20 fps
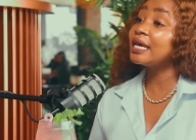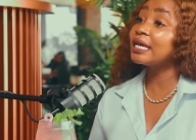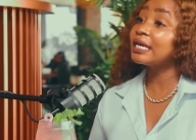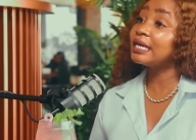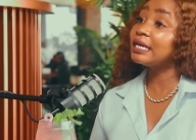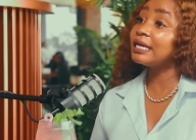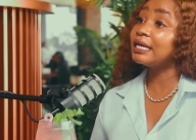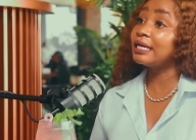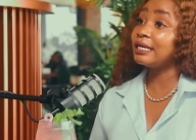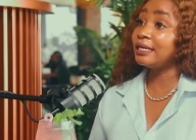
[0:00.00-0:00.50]
going
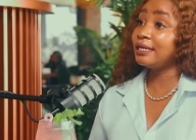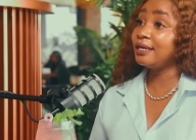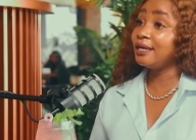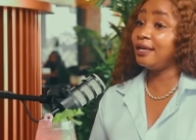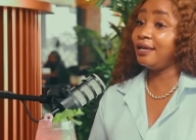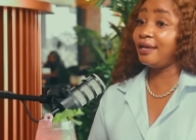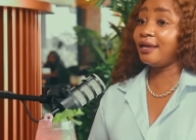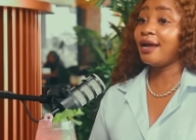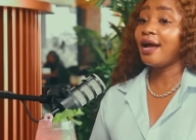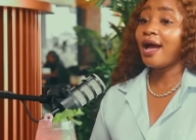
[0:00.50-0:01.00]
in.
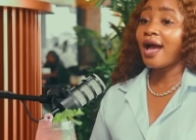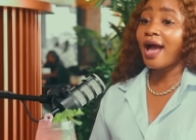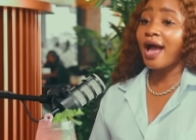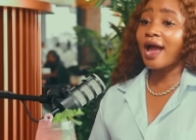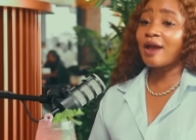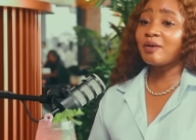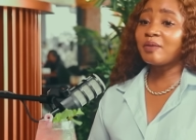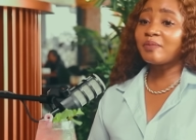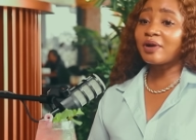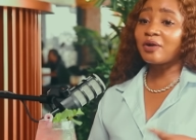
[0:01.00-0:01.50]

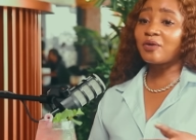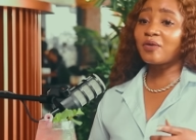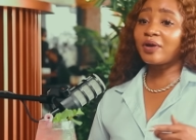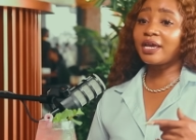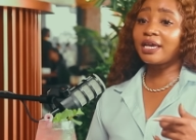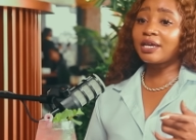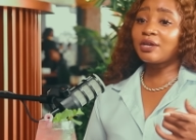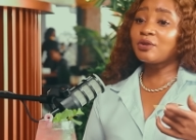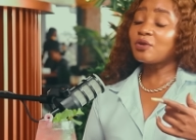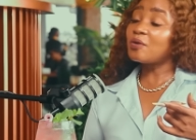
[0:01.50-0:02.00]
I remember
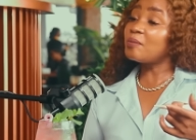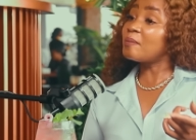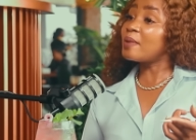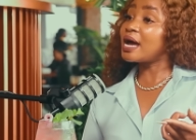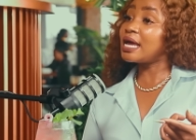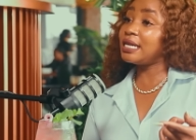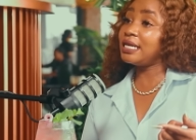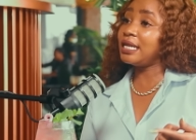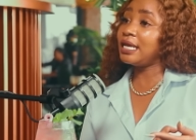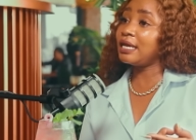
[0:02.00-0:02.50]
going in on
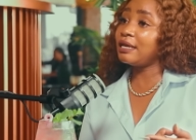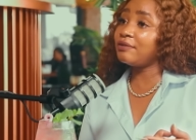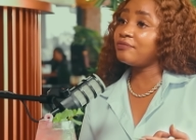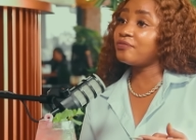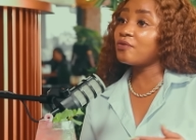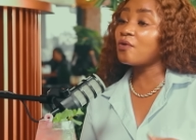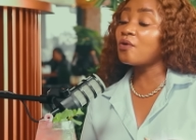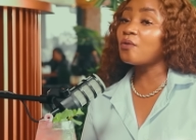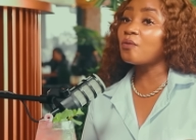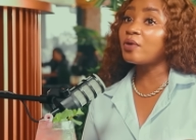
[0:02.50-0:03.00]
Monday
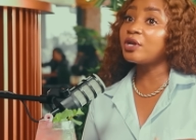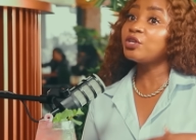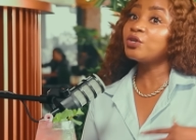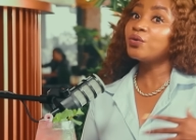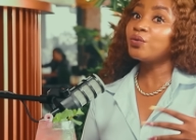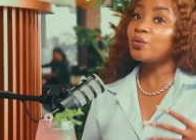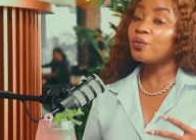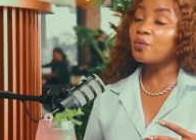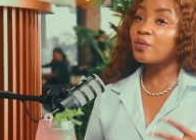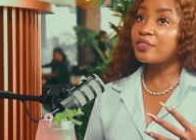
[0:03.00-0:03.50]
for
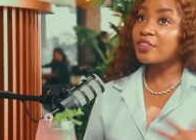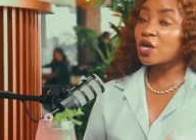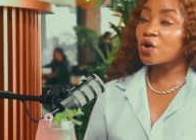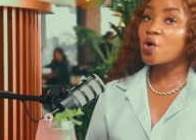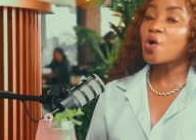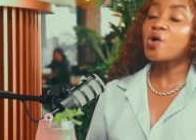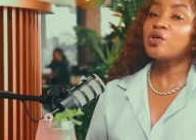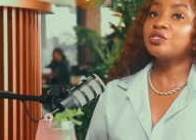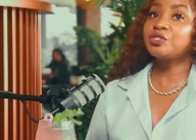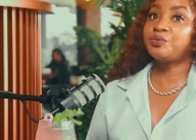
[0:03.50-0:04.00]
when they
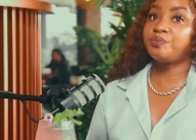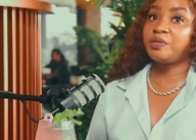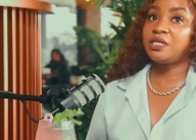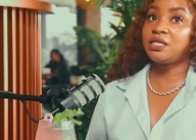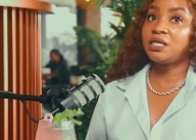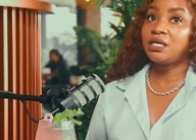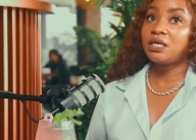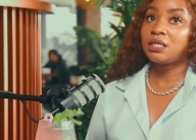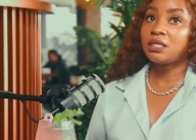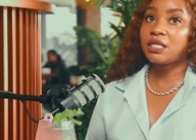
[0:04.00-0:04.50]
called
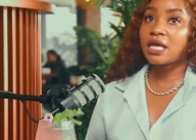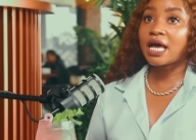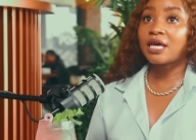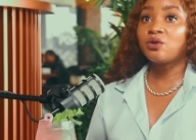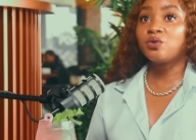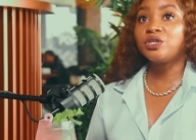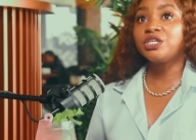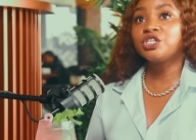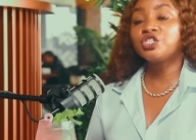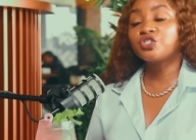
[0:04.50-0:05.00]
me. They had
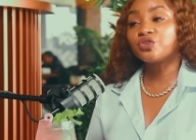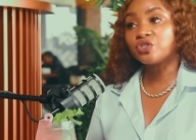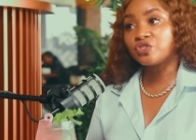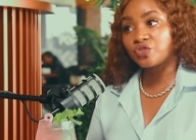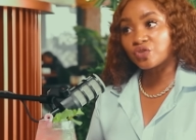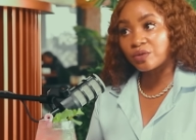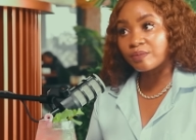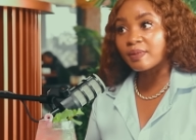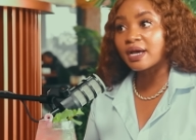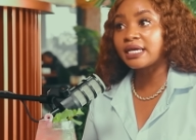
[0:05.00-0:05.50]

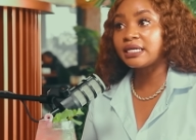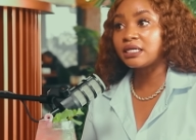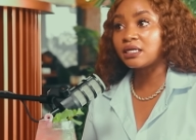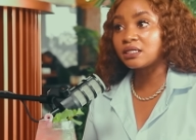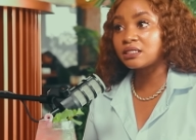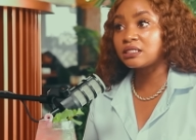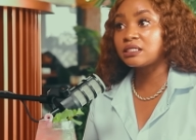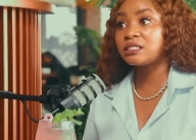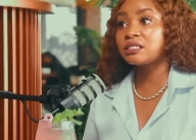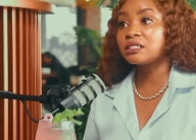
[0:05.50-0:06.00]
auditions on Monday
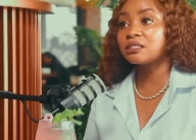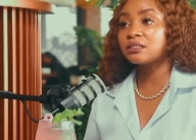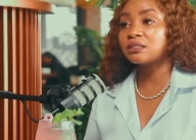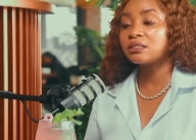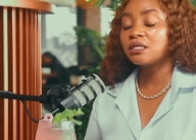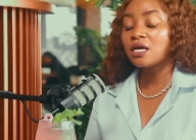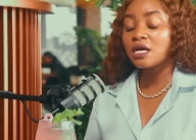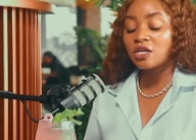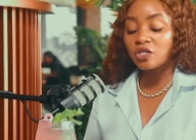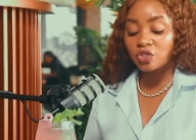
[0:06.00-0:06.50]
still.
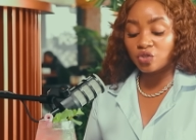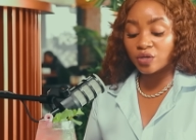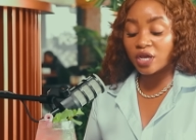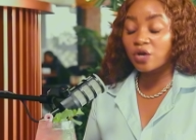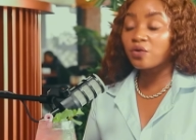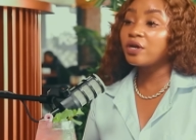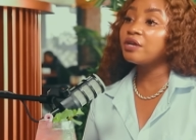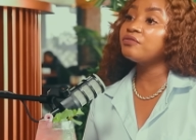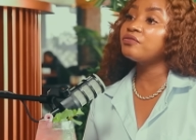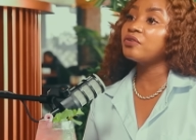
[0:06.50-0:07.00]
So I
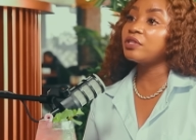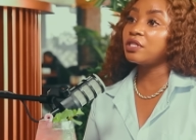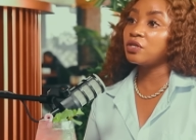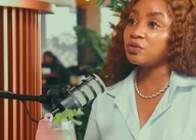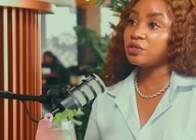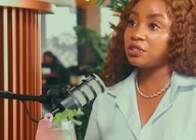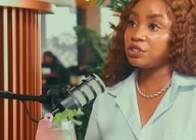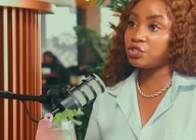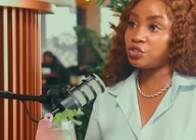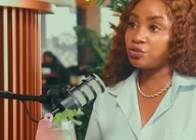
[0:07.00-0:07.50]
go in for the
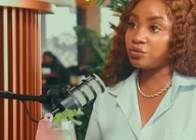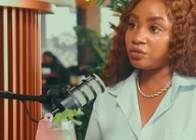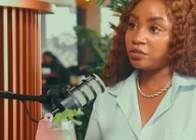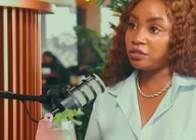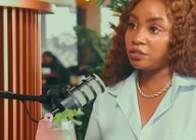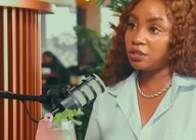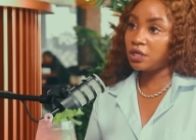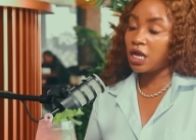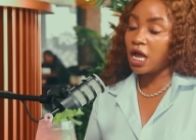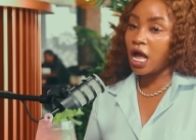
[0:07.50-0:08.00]

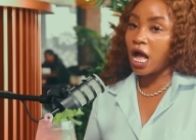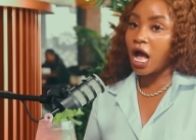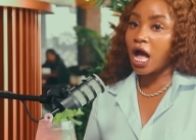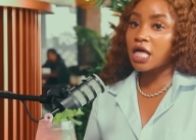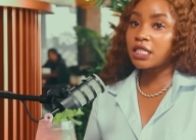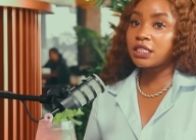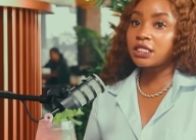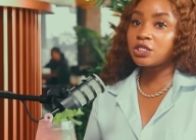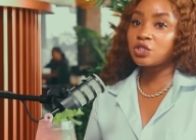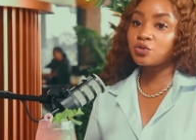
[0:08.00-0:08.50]
audition,
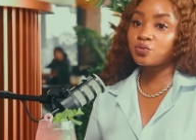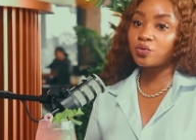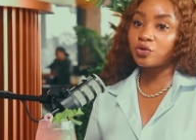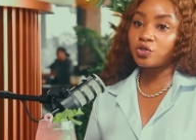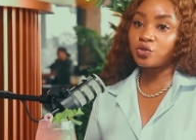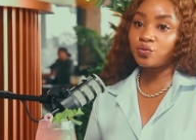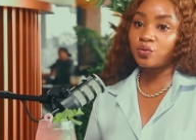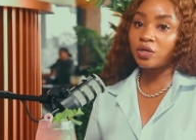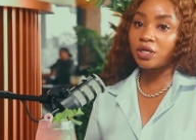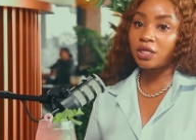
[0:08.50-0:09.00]
and this
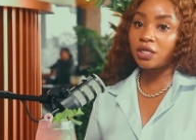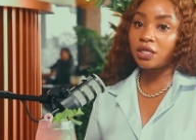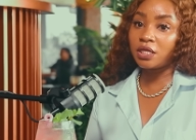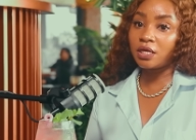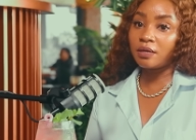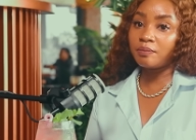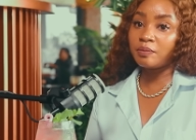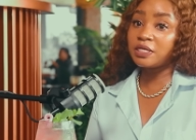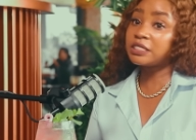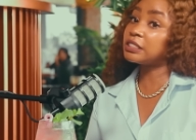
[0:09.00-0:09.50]
was
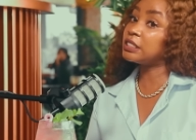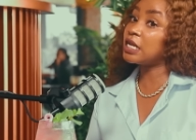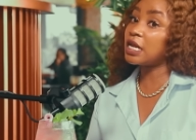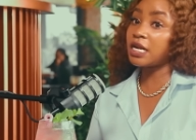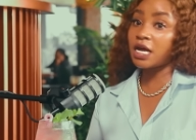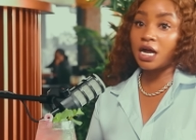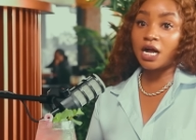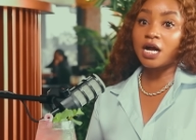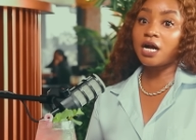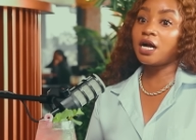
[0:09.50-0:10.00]
with Miss
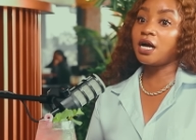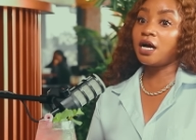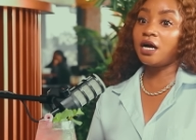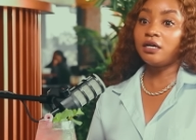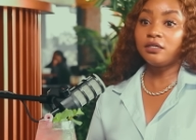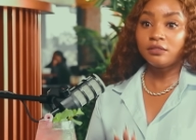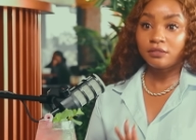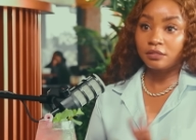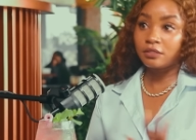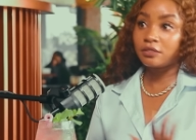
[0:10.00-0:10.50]
Nana Kaga,